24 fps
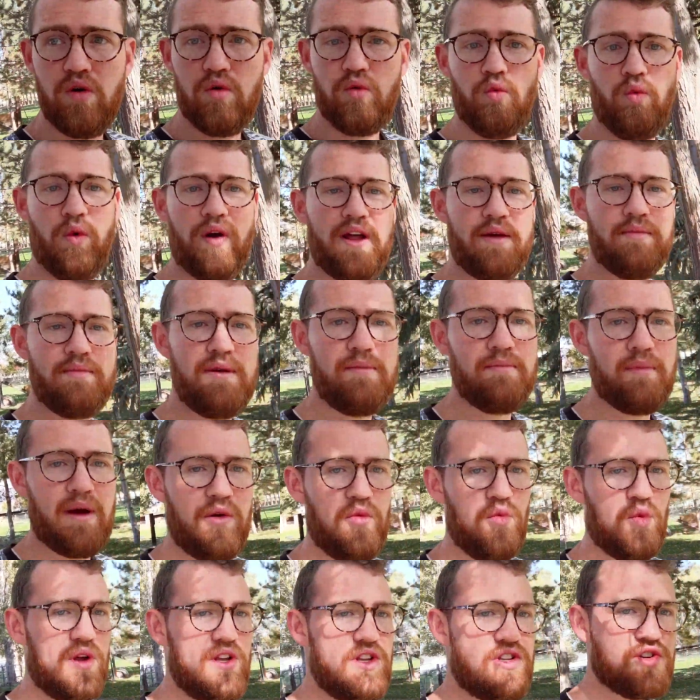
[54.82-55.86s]
what I mean by
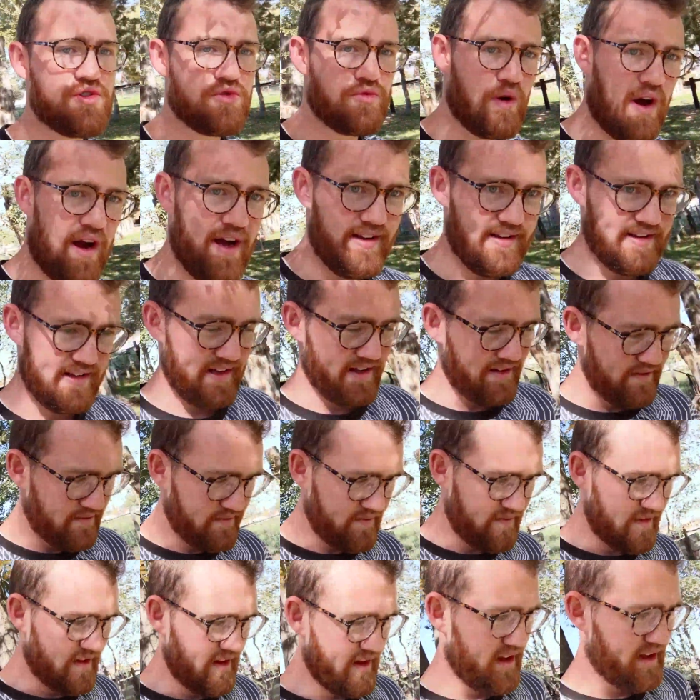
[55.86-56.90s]

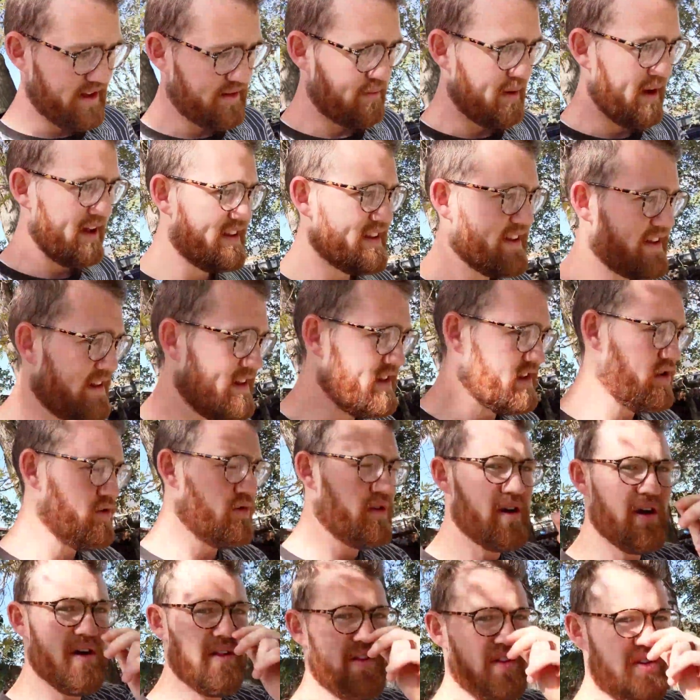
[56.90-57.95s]
winterizing is basically
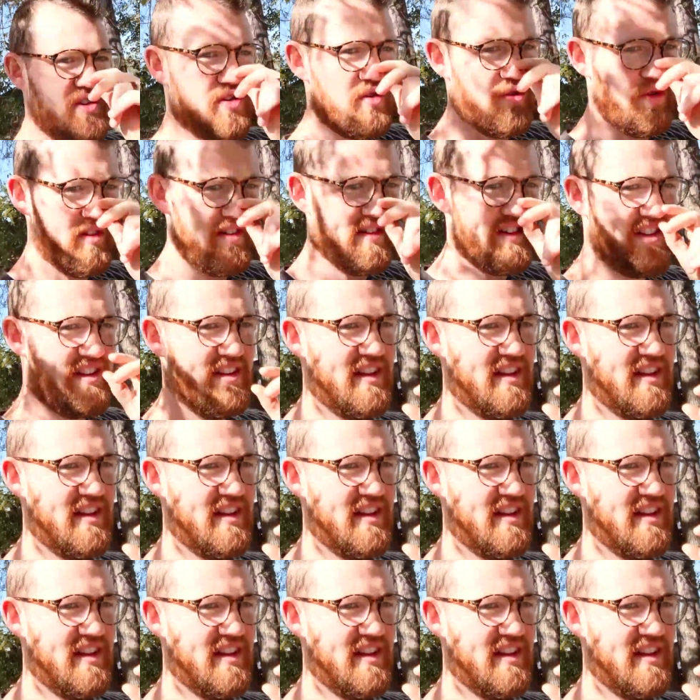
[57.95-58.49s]
doing all the chores